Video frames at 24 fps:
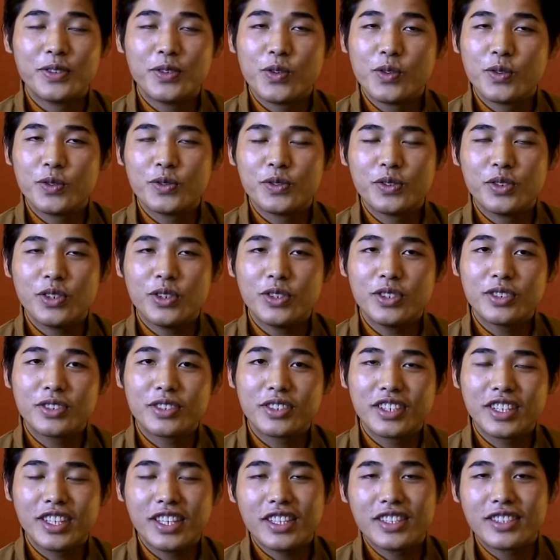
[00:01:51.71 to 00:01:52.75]
all
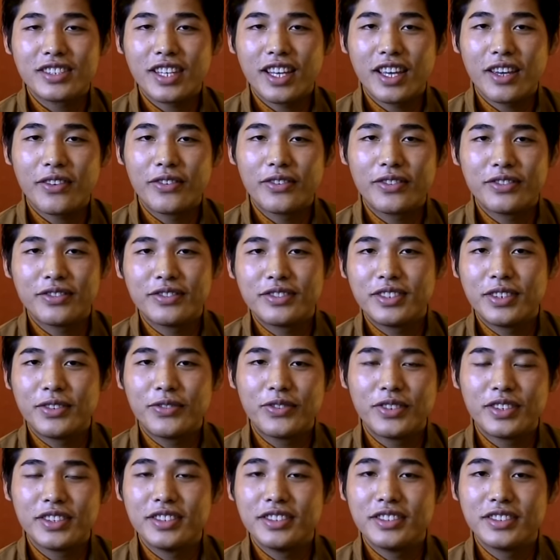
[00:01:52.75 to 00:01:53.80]
the kids have
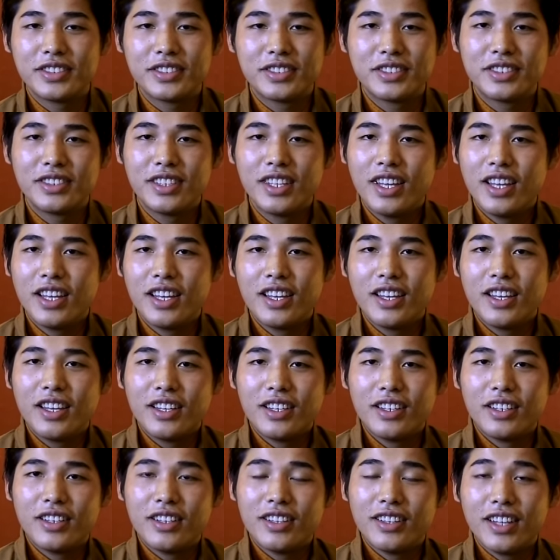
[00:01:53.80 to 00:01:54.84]
different
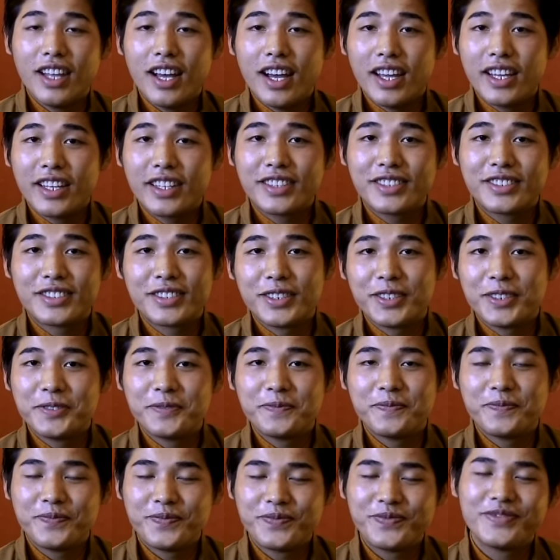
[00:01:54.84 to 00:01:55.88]
likes.
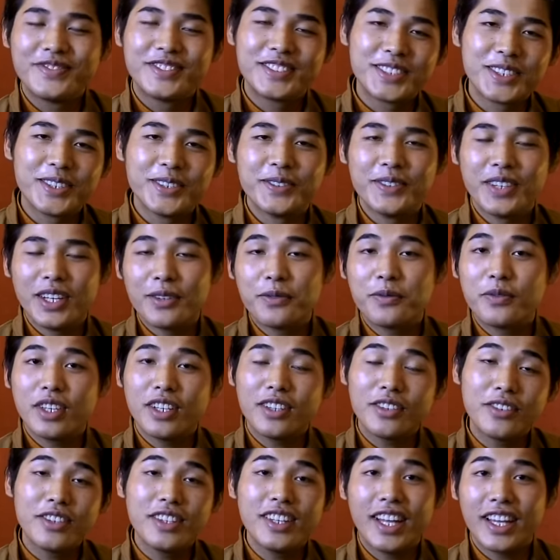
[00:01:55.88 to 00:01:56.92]
So I
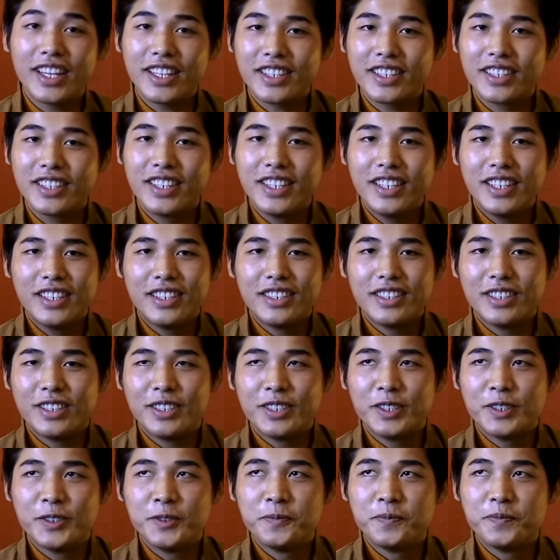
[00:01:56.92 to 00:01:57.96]
really like
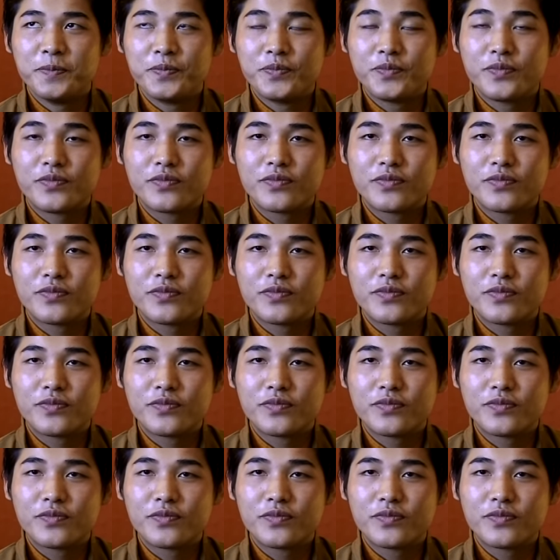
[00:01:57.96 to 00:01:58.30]
the